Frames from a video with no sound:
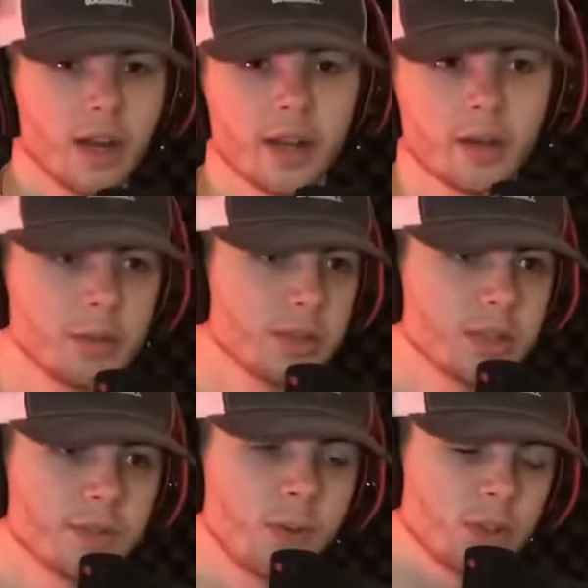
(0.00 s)
it was
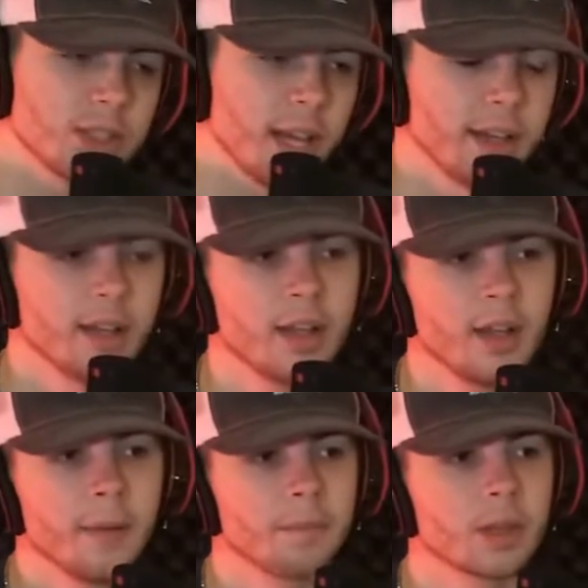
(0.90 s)
full send.
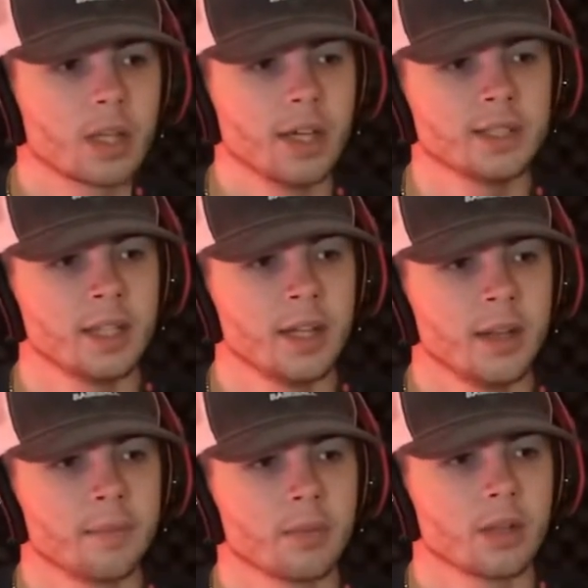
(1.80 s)
Because
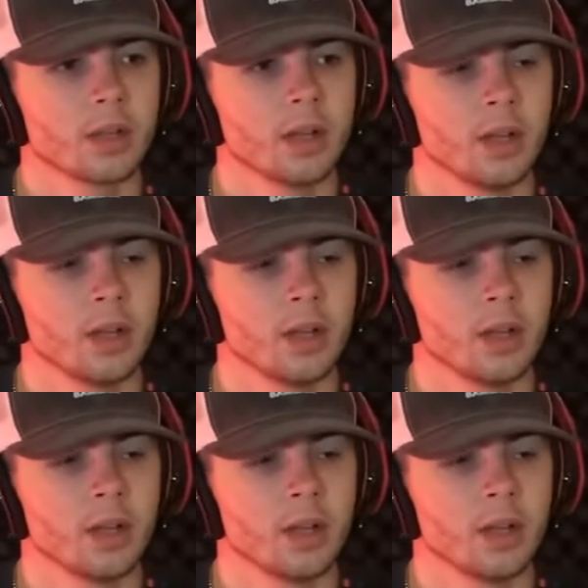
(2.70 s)
I